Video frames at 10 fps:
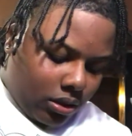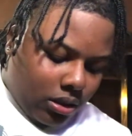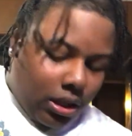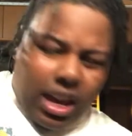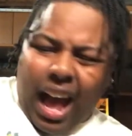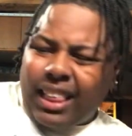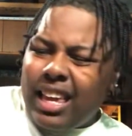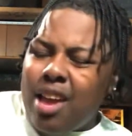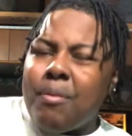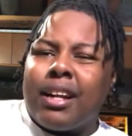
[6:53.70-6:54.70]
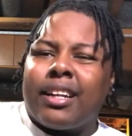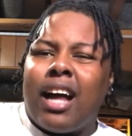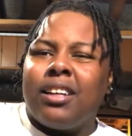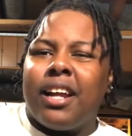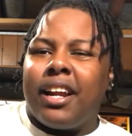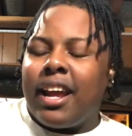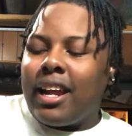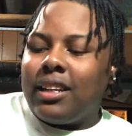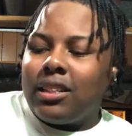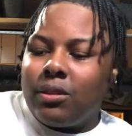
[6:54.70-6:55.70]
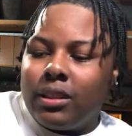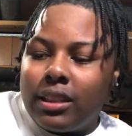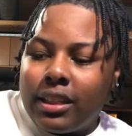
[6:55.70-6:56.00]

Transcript: he, I think he gave me a dollar that day for some reason.